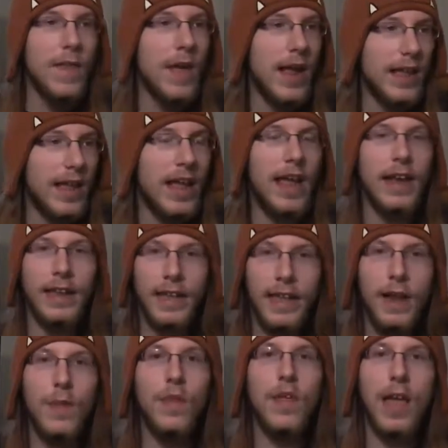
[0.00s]
that can't
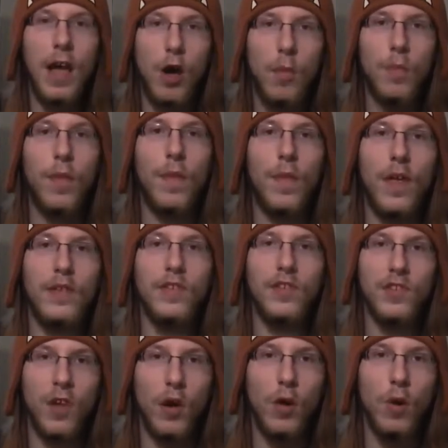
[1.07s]
get the help that they
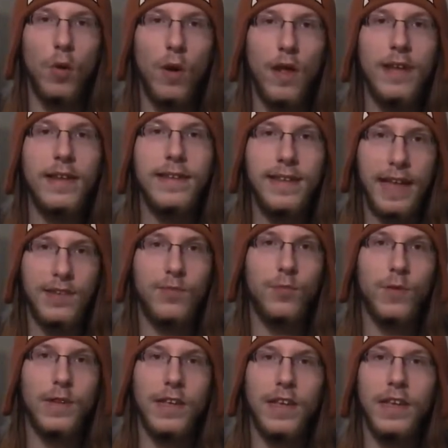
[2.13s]
so
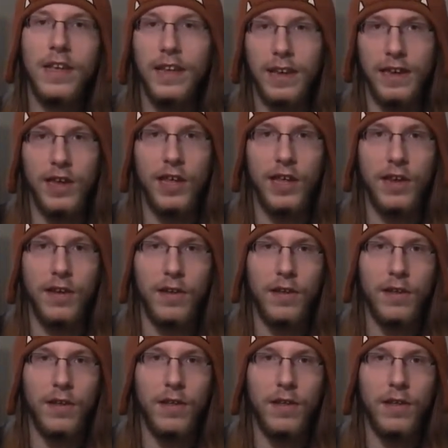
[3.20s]
desperately need.